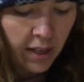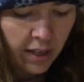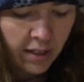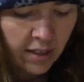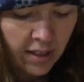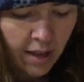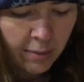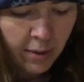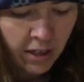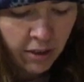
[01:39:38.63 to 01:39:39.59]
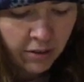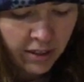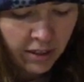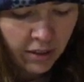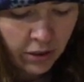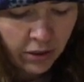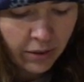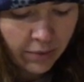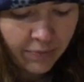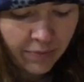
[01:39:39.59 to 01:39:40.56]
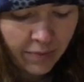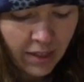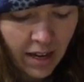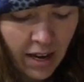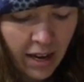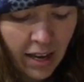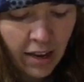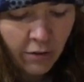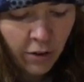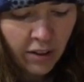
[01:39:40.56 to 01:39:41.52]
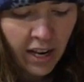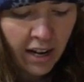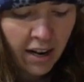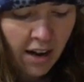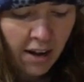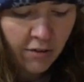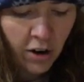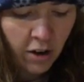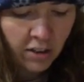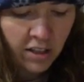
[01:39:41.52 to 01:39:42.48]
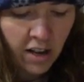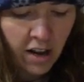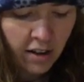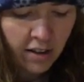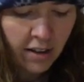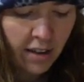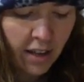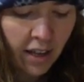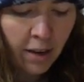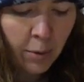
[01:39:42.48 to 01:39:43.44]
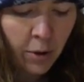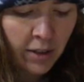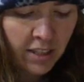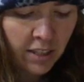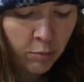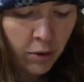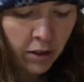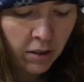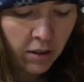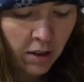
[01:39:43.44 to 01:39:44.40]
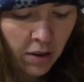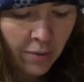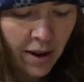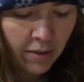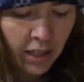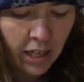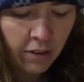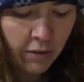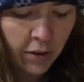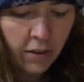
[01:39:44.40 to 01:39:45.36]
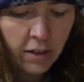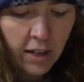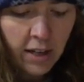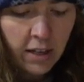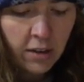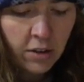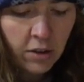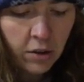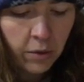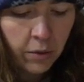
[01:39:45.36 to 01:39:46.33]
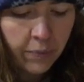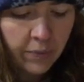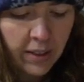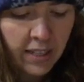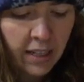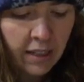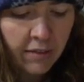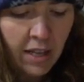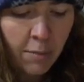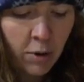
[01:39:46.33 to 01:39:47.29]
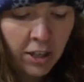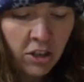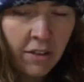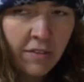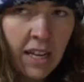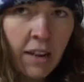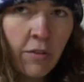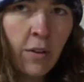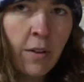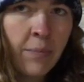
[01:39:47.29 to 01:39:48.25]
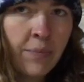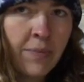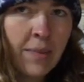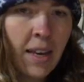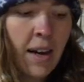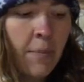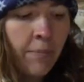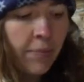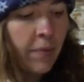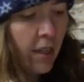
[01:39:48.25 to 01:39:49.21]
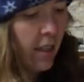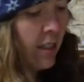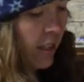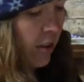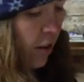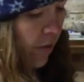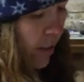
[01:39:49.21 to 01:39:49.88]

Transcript: is I'm gonna use a little uh, anvil that I cut out of cardstock and I'm going to sprinkle around the anvil to, it's gonna leave the impression of the anvil um, in the center of